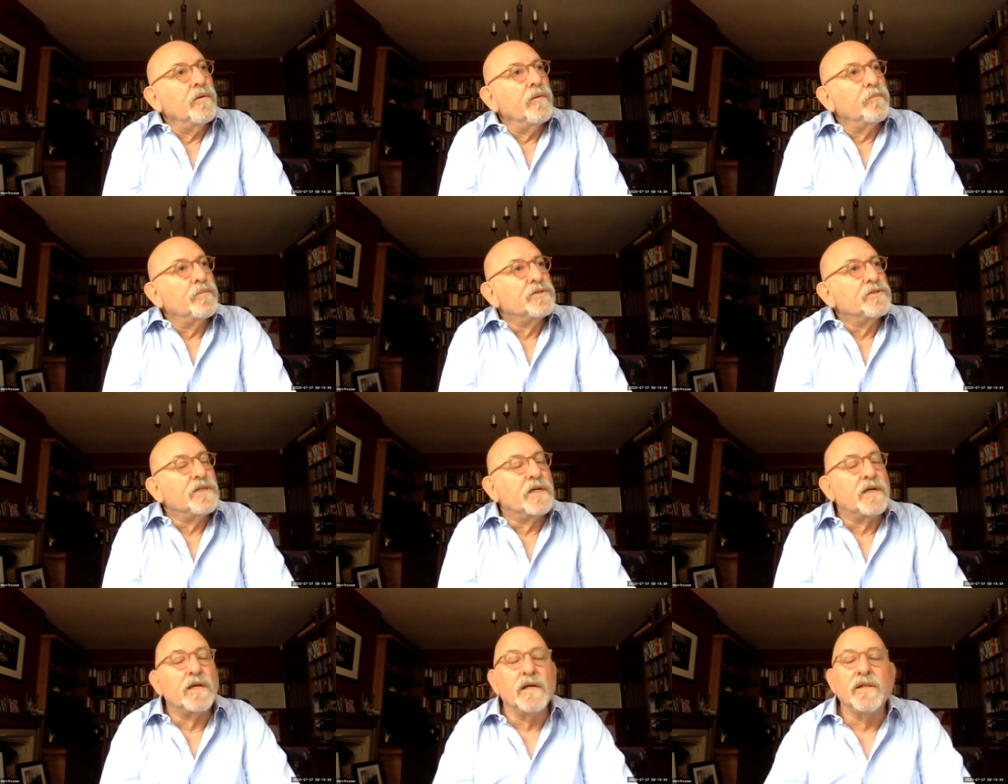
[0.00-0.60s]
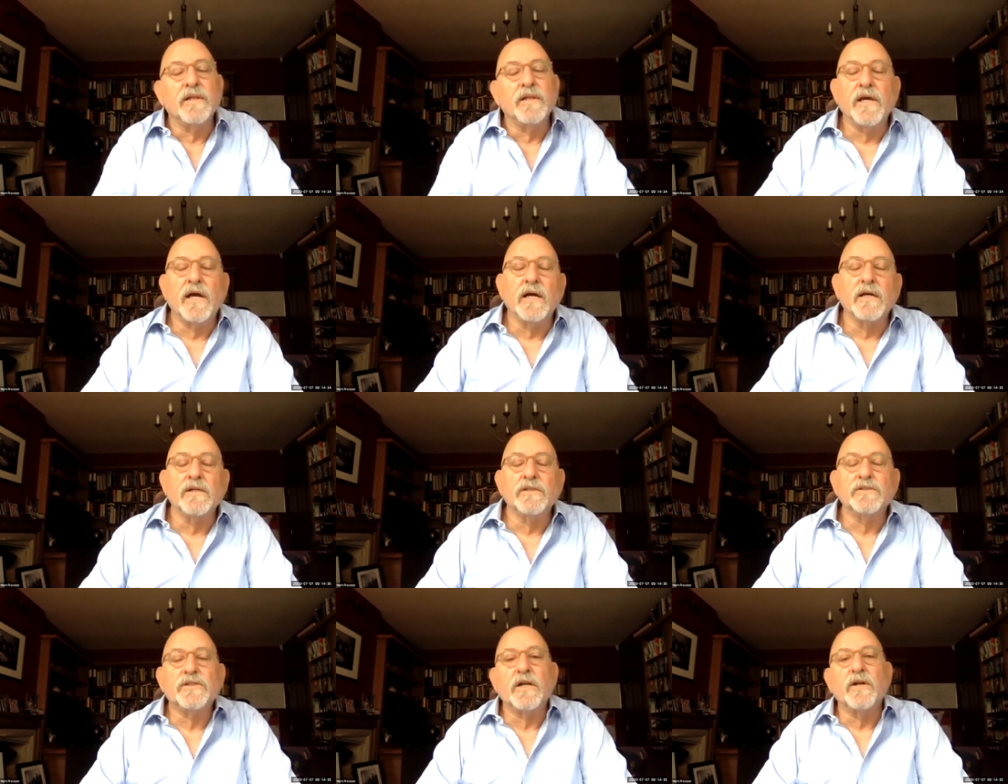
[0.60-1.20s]
particularly the
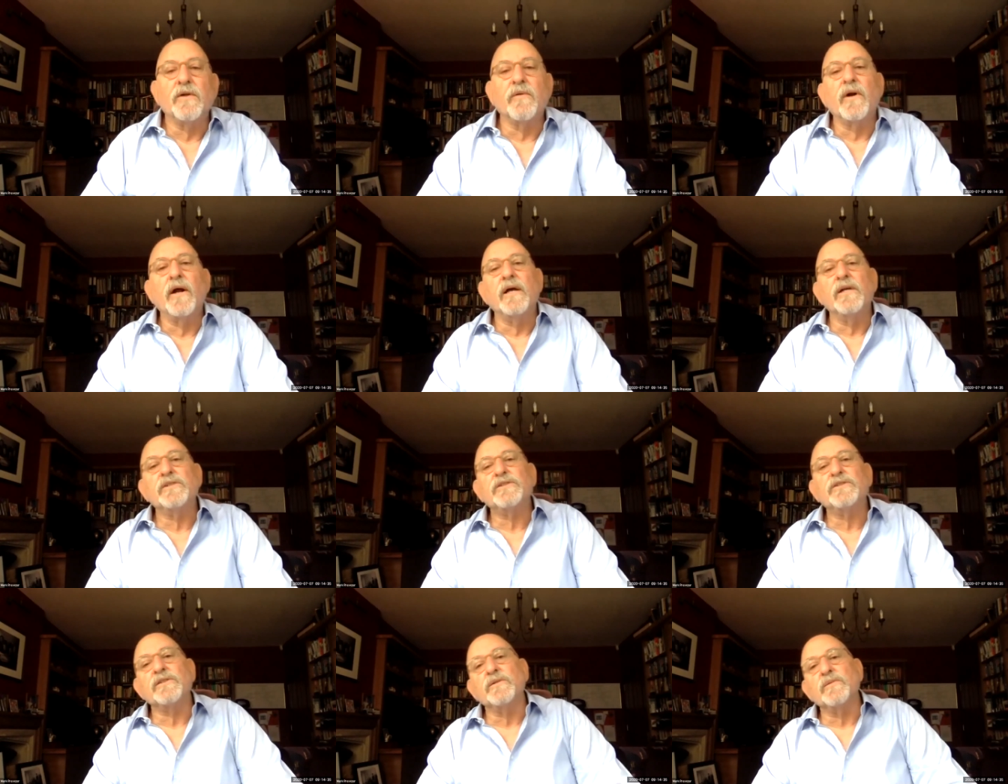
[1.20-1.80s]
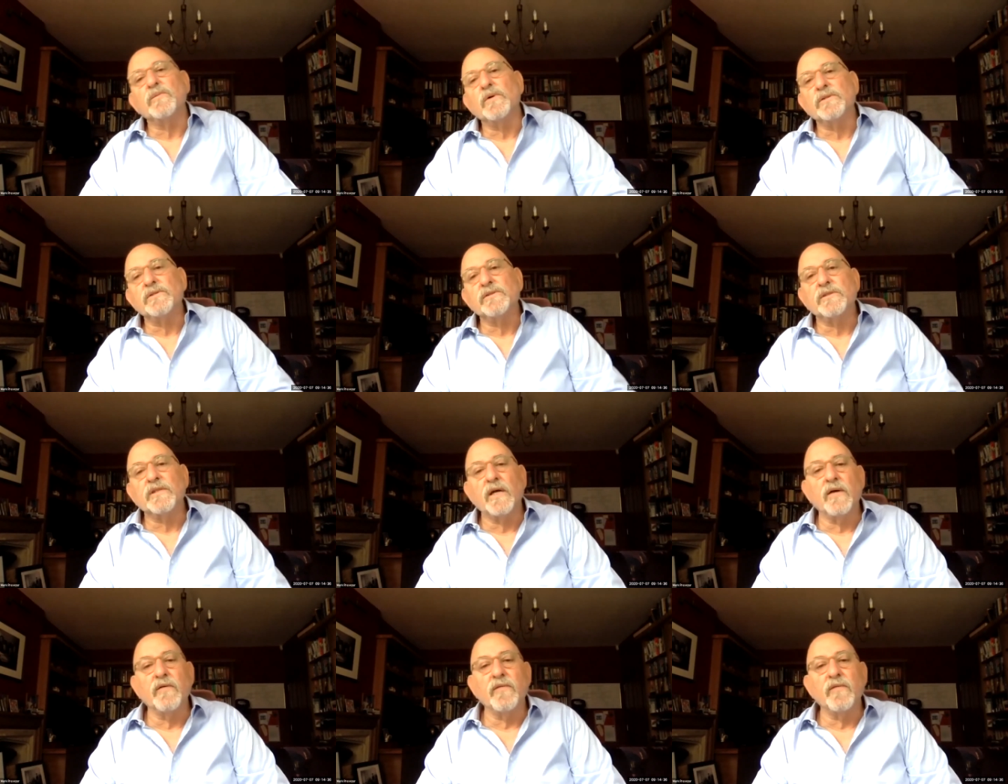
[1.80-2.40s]
younger generation wanted
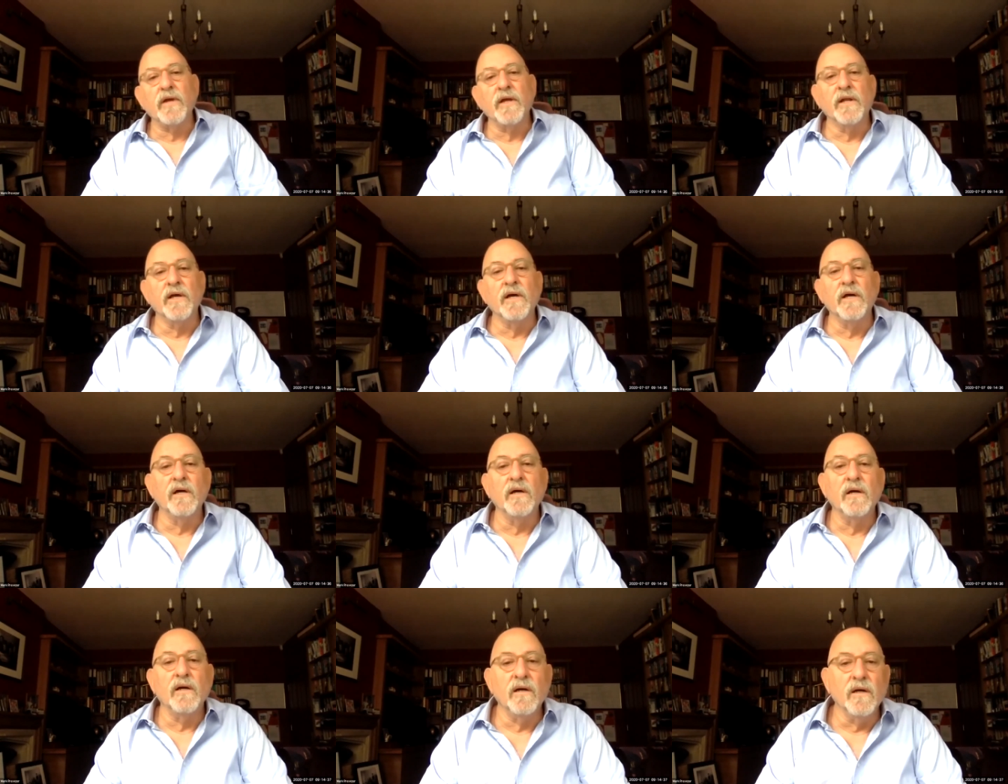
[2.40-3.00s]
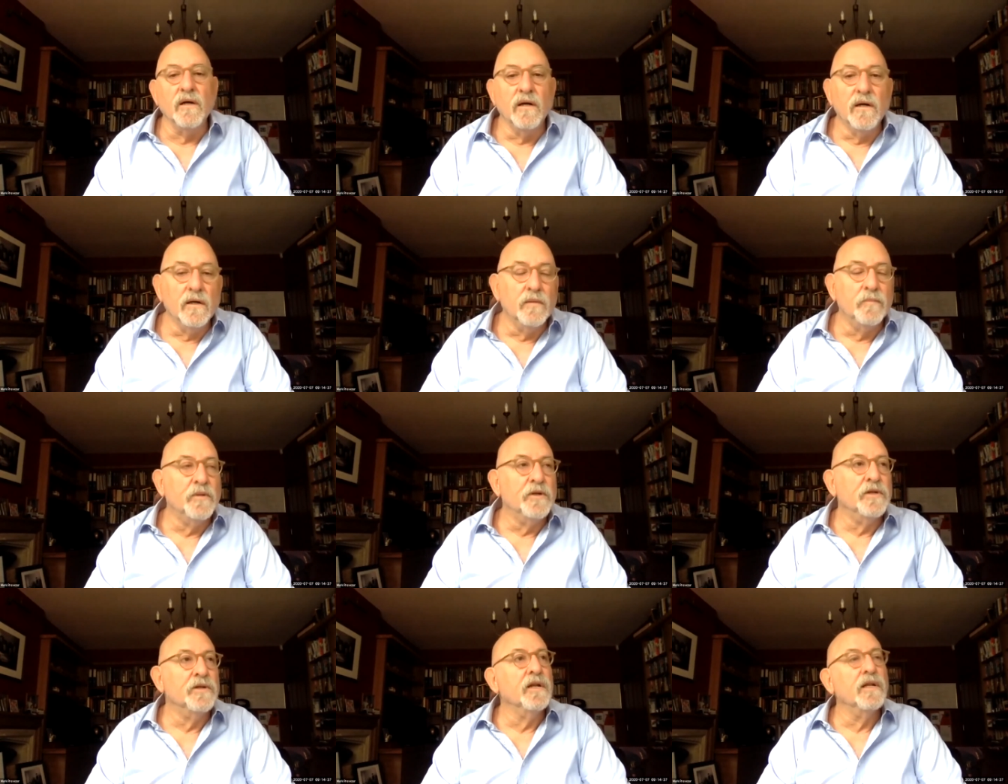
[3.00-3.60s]
to have inner
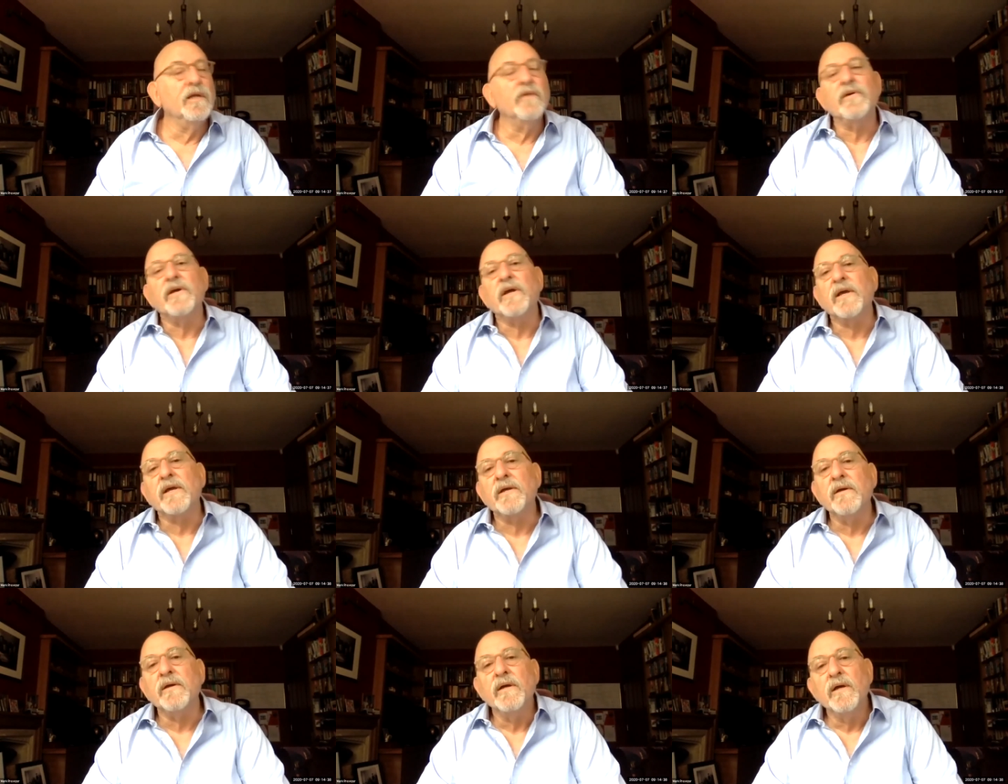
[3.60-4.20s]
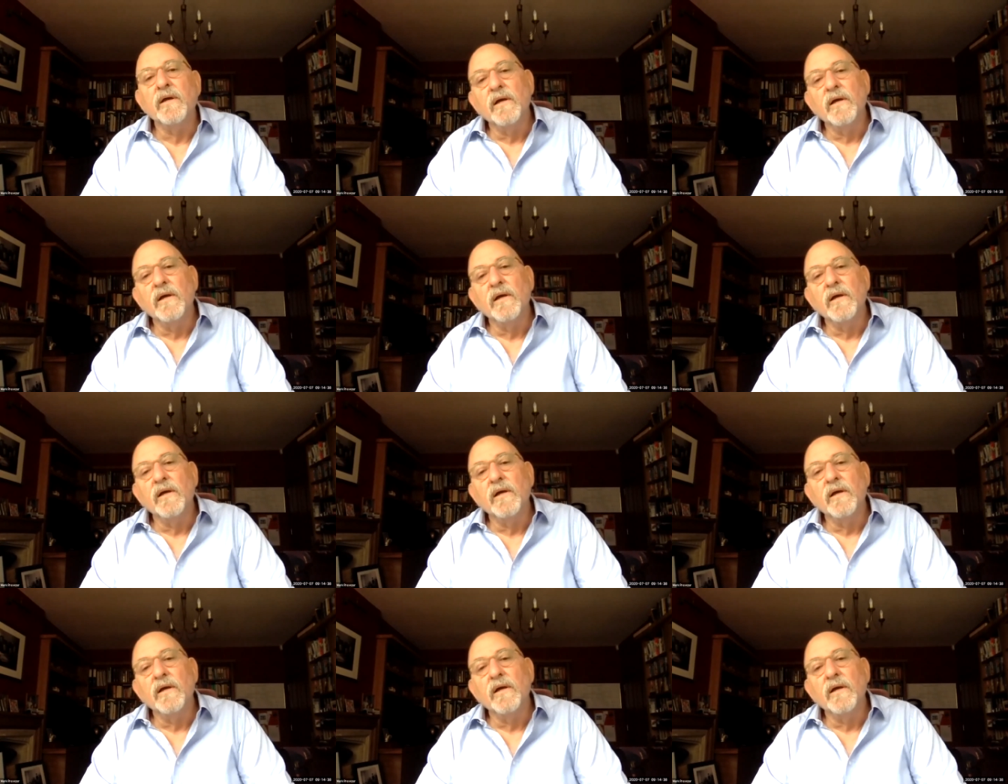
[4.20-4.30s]
urban living,